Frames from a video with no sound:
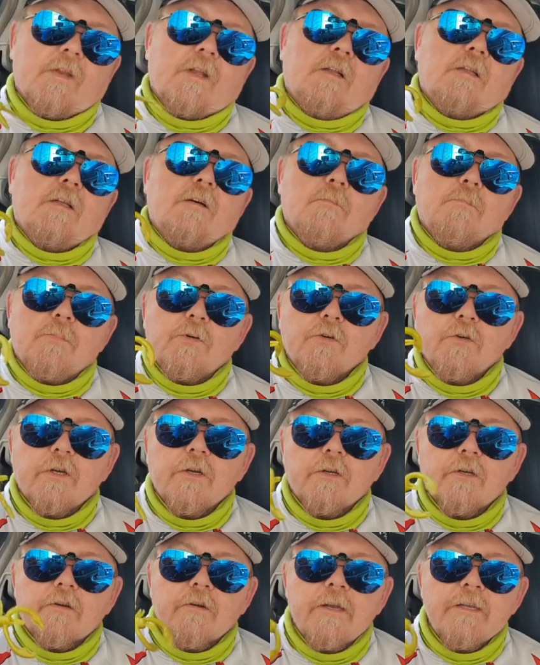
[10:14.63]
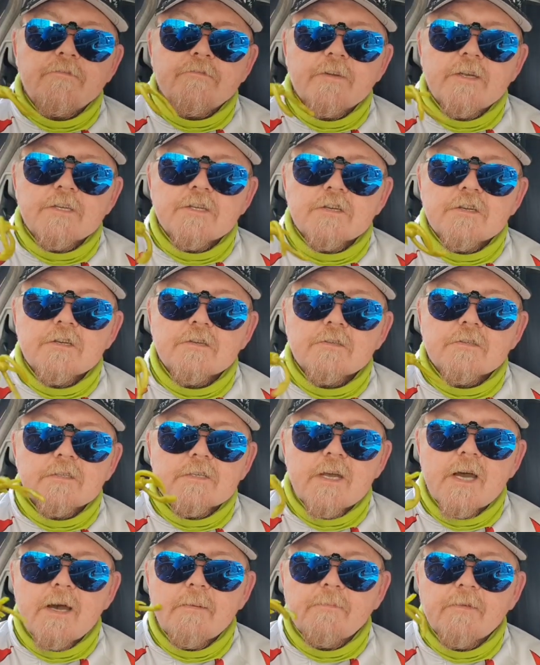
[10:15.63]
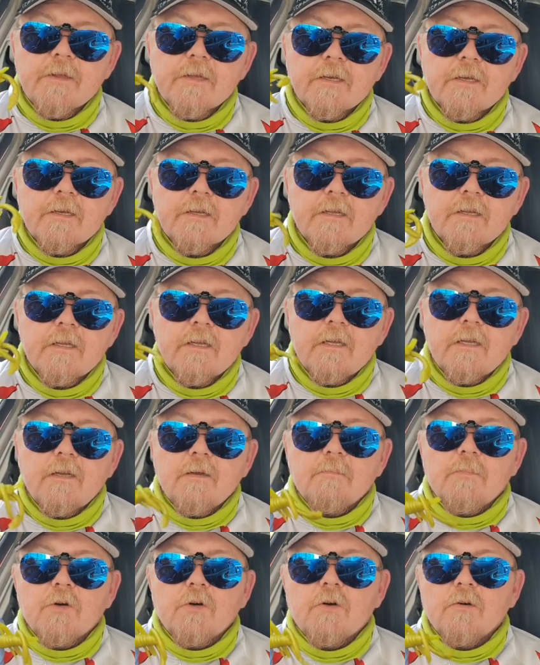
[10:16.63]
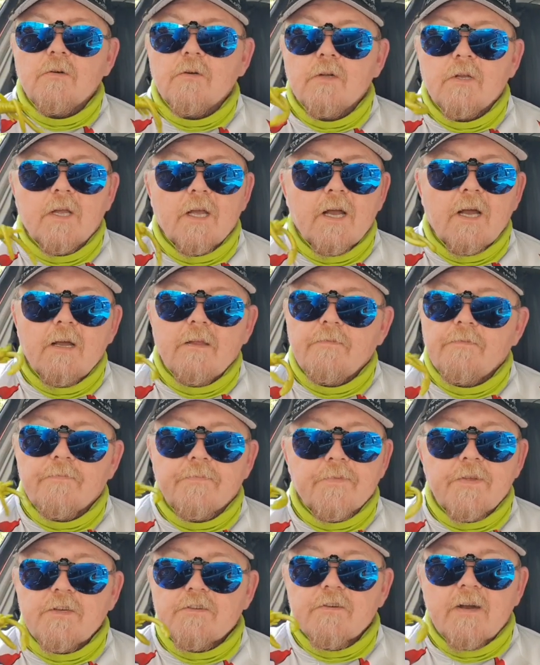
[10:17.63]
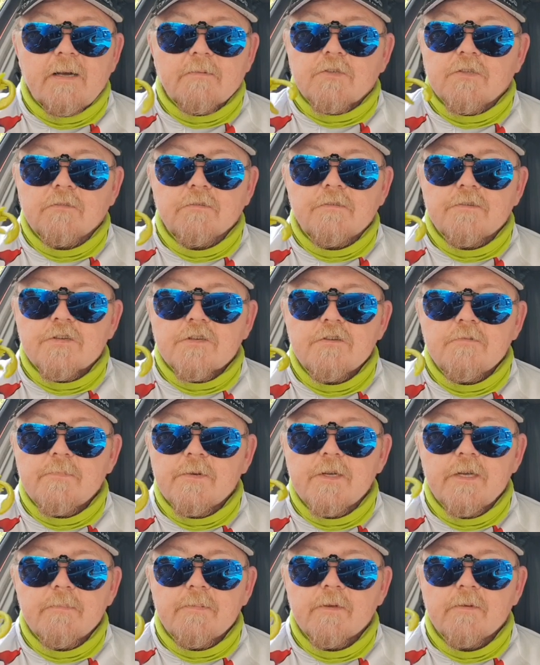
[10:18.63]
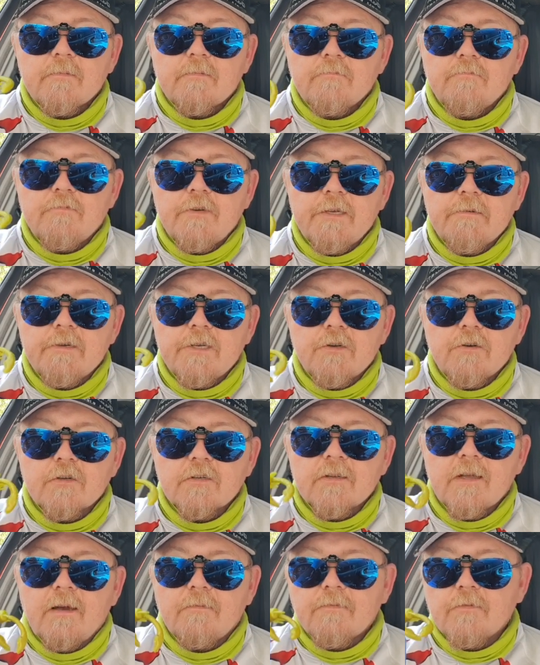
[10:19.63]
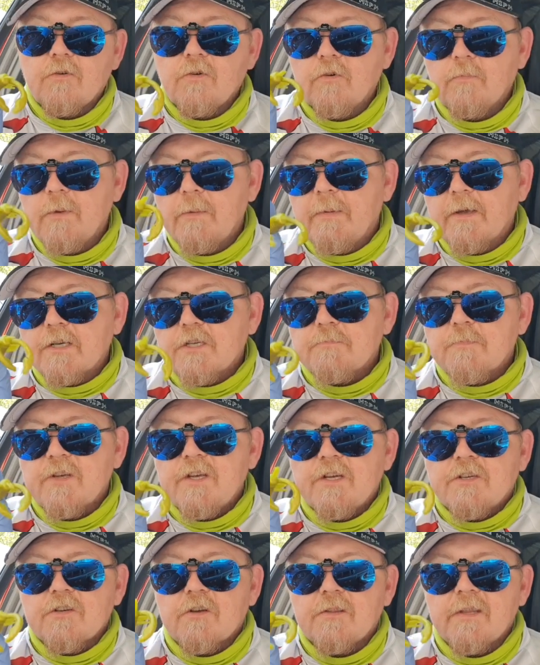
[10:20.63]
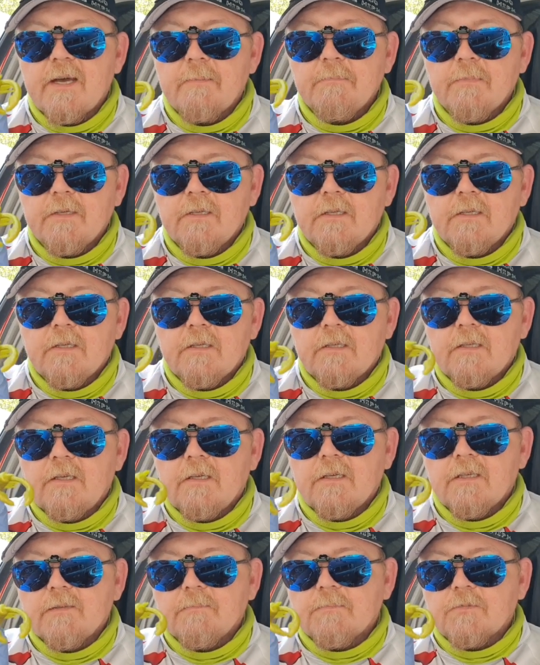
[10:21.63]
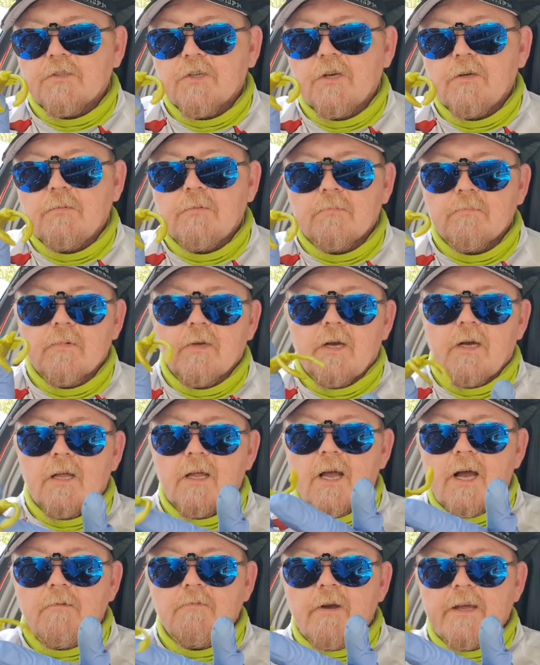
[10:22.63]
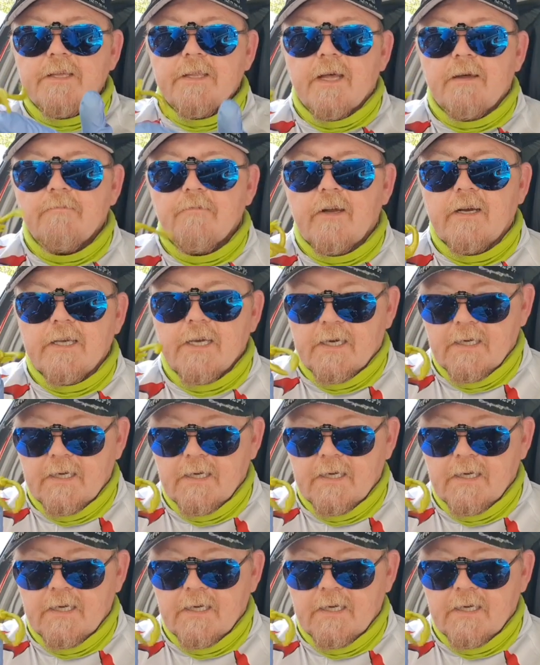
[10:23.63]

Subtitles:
a little bug crayfish type thing, but these are absolutely superb, really good. I've caught my biggest perch on them, so I rate them very